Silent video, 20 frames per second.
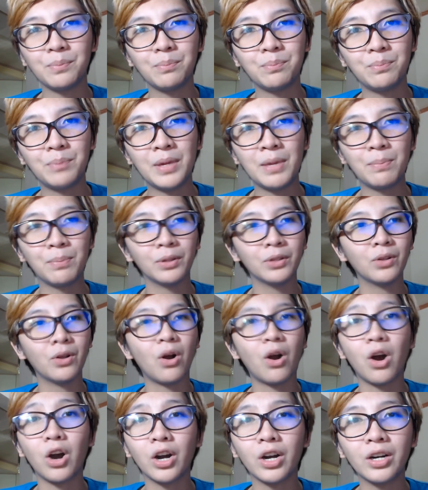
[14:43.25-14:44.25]
people
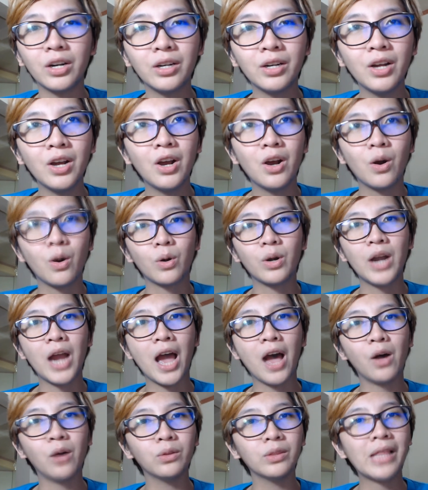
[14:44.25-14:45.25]
are or
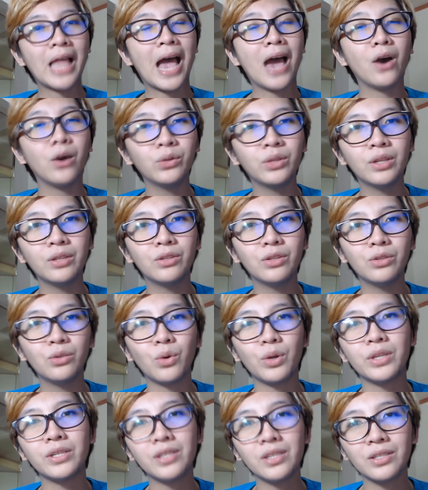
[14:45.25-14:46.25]
how loud the
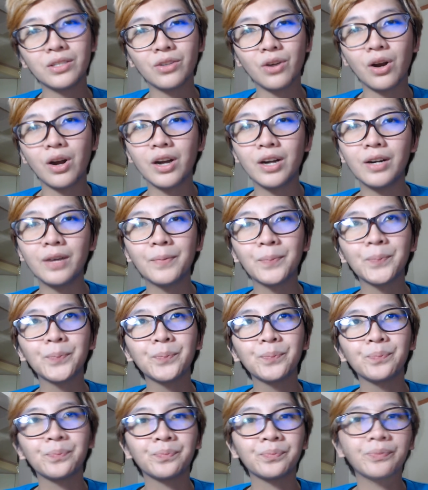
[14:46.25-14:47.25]
noises are.
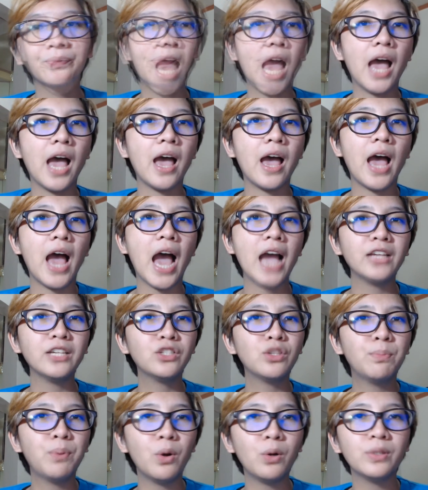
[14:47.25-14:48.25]
I
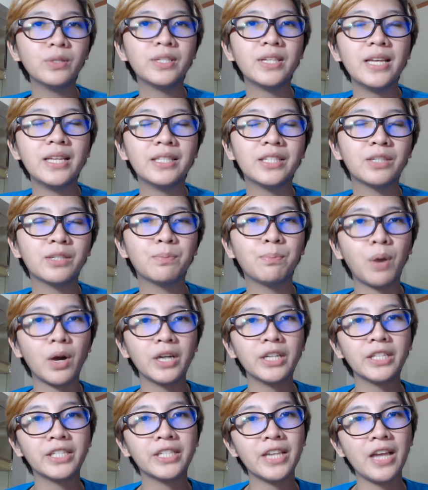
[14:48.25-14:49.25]
suppose it's
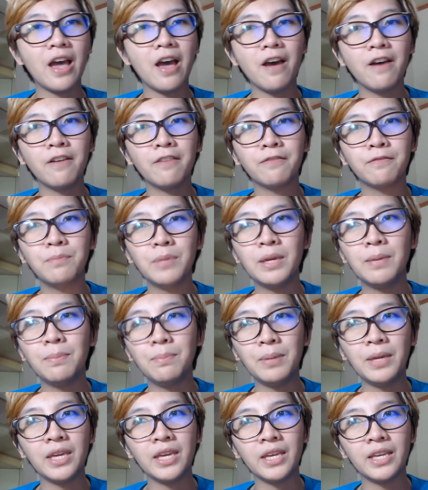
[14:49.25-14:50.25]
part of me
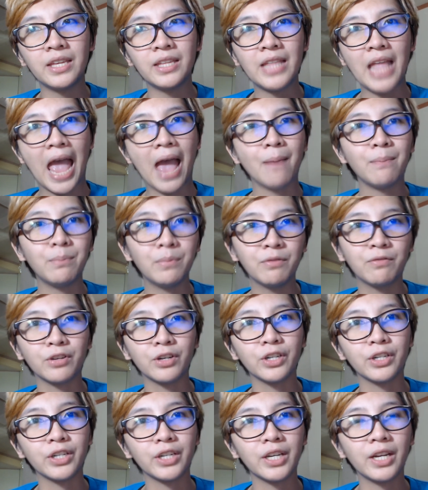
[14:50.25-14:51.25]
being an
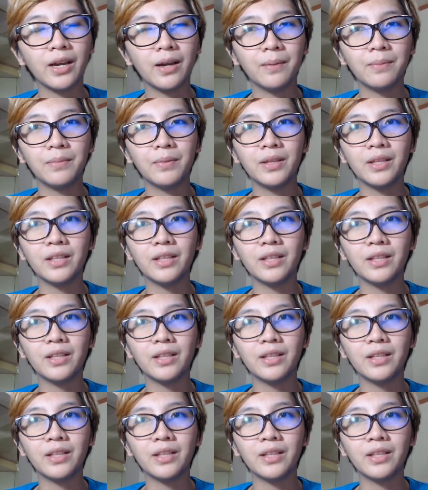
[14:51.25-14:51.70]
ambivert. Um,